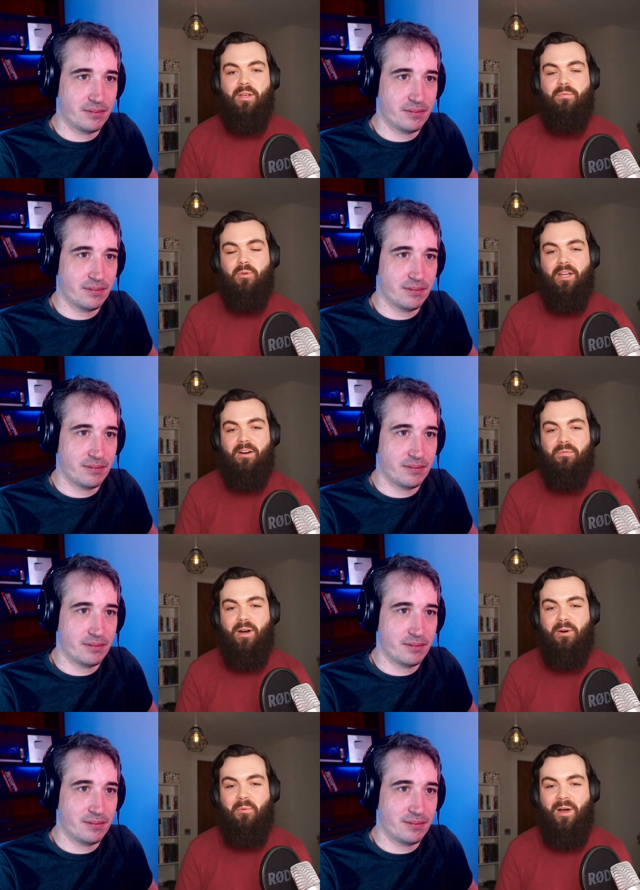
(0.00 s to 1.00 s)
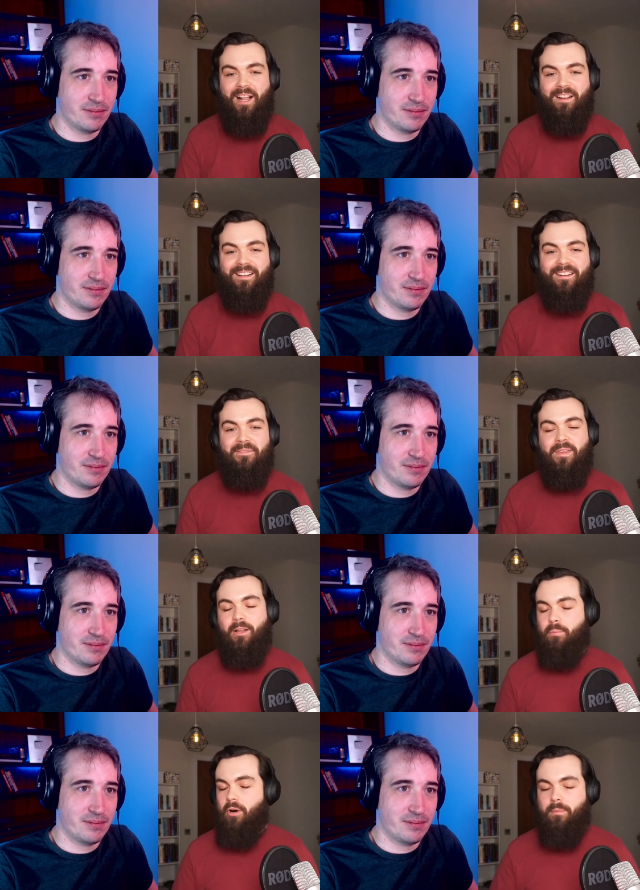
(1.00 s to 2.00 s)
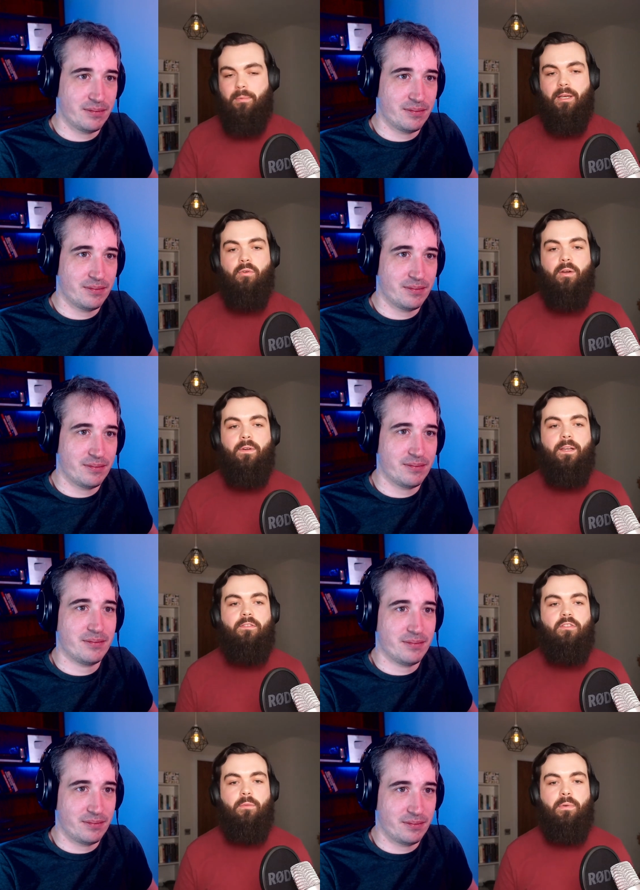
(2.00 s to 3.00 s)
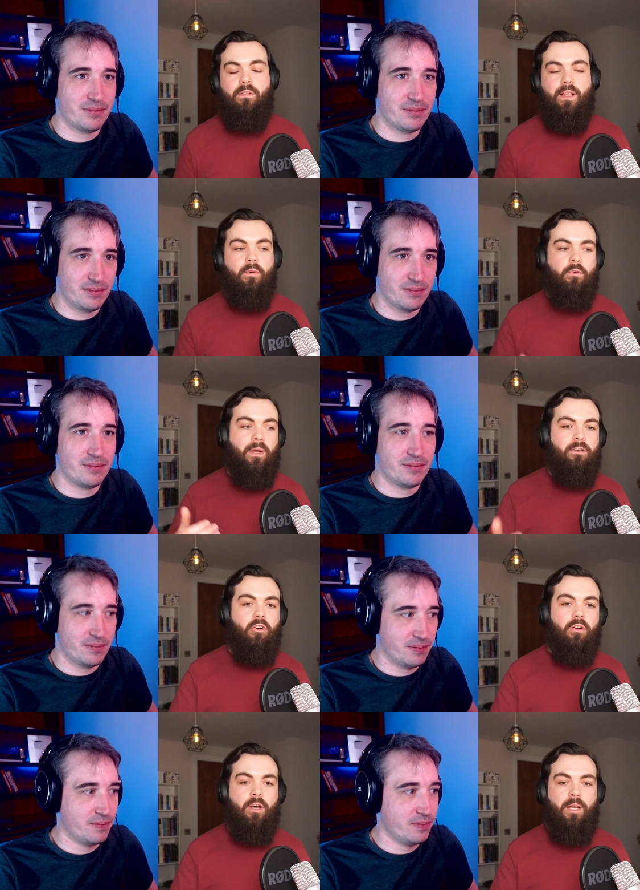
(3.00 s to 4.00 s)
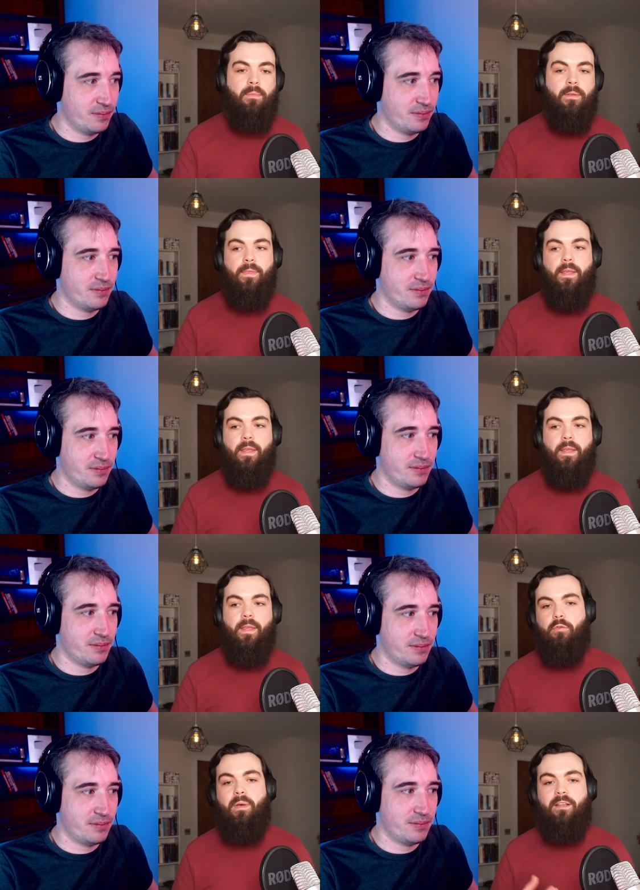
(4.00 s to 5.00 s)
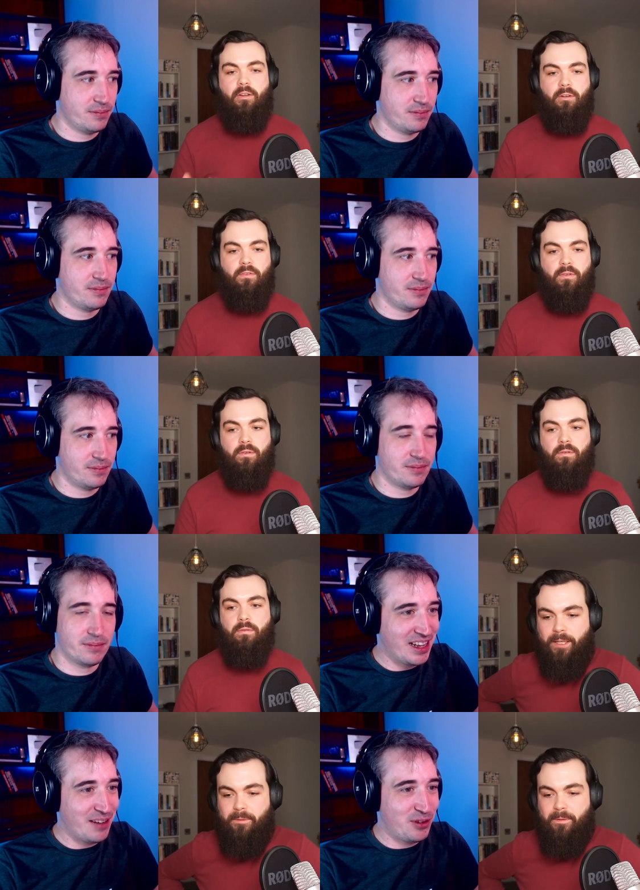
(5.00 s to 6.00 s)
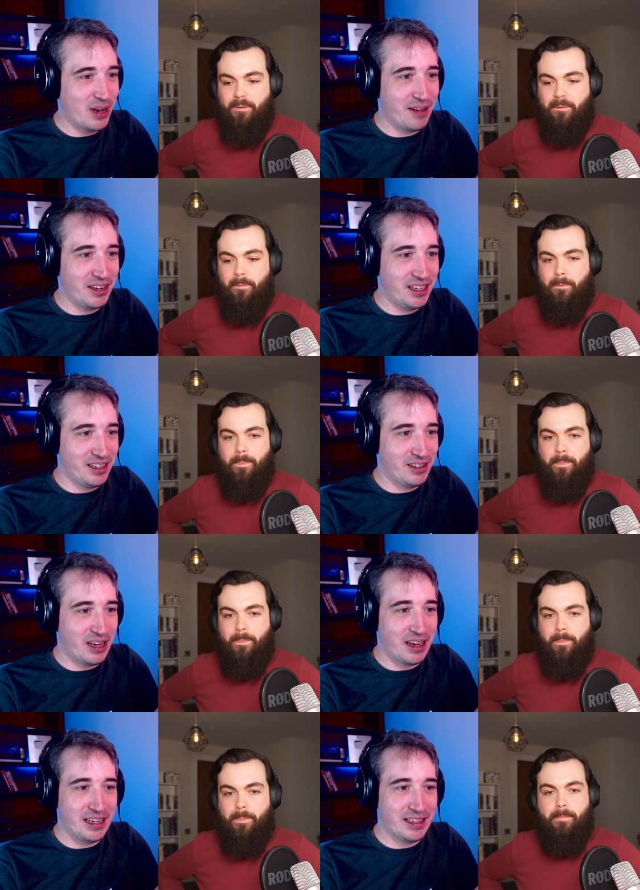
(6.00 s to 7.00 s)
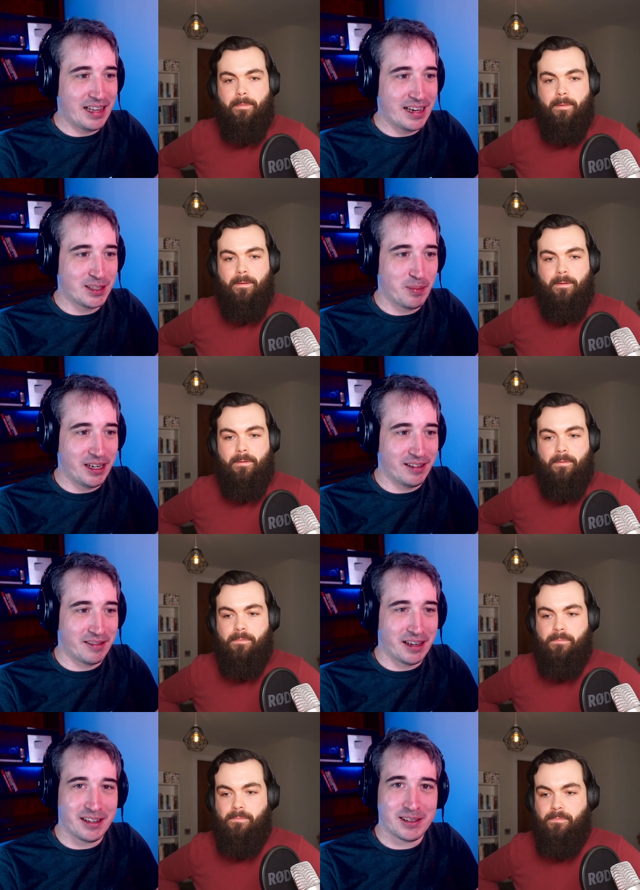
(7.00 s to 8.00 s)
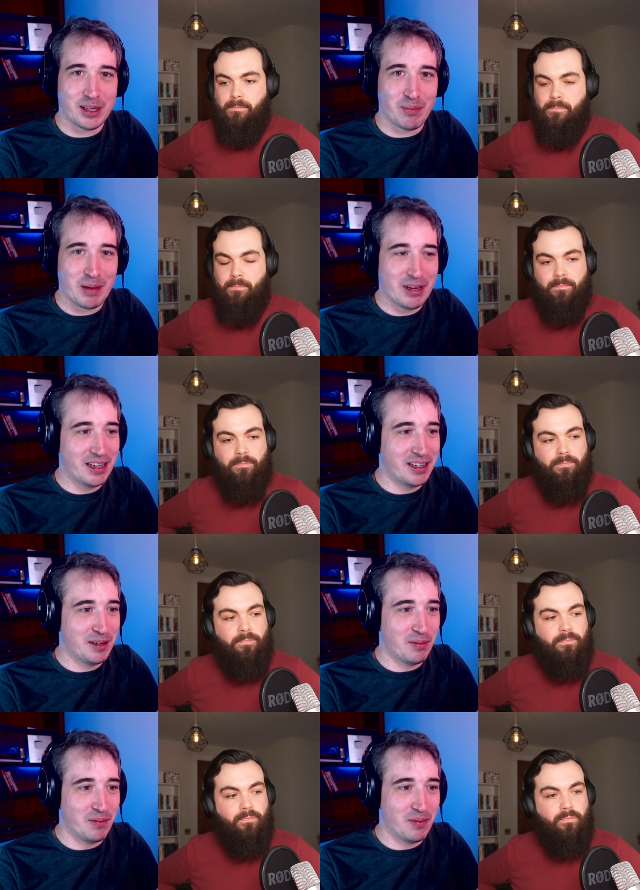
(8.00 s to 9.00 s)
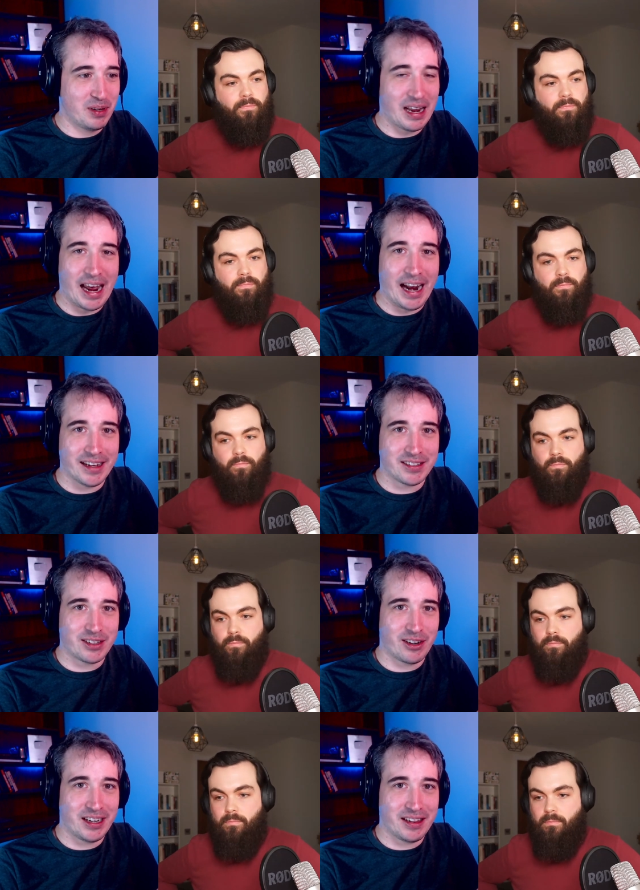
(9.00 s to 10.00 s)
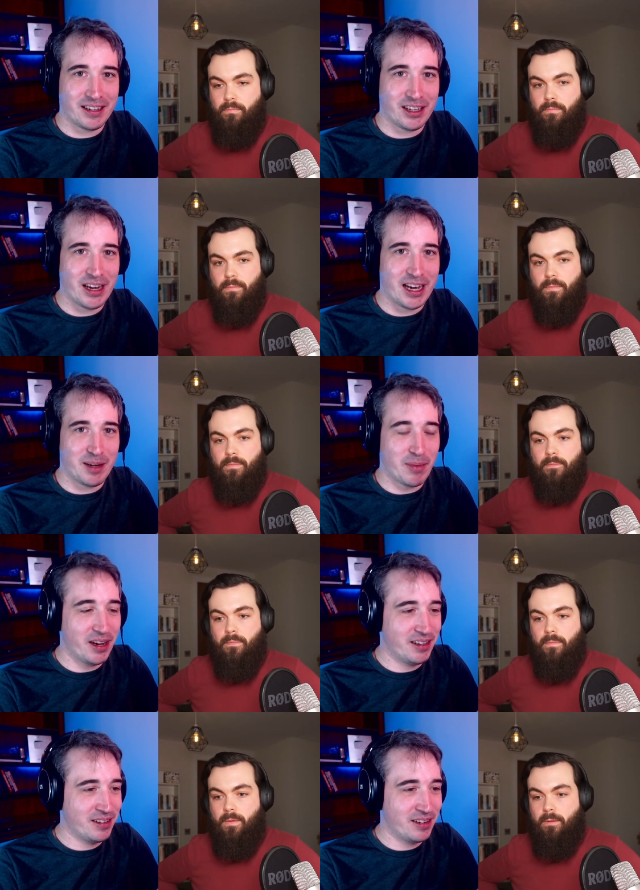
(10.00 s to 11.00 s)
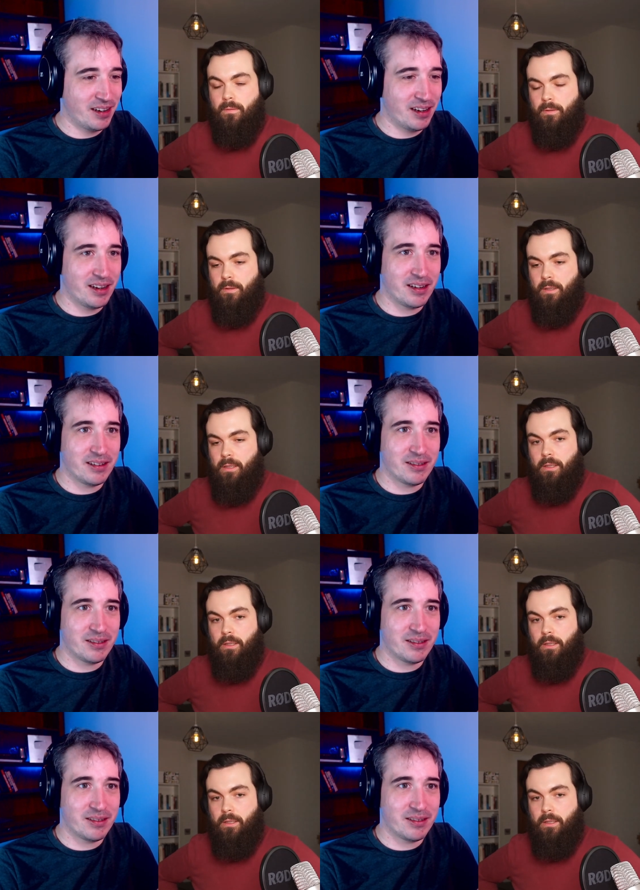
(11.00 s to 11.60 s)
Speaker 1: If you get on very well, it'll probably be a great relationship because they'll respect your time and you'll respect theirs.
Speaker 2: If you have any yeah, any last minute things that maybe I didn't ask or anything that you had in mind uh,